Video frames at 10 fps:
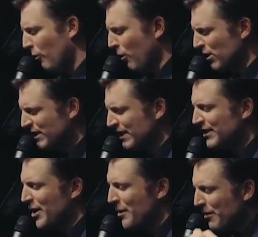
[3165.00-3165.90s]
Was the
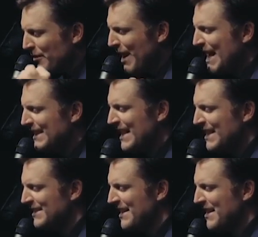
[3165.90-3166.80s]
summer of
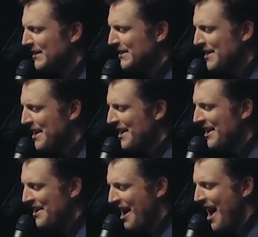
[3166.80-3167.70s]

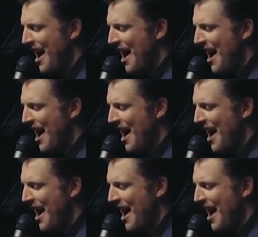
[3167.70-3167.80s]
1869.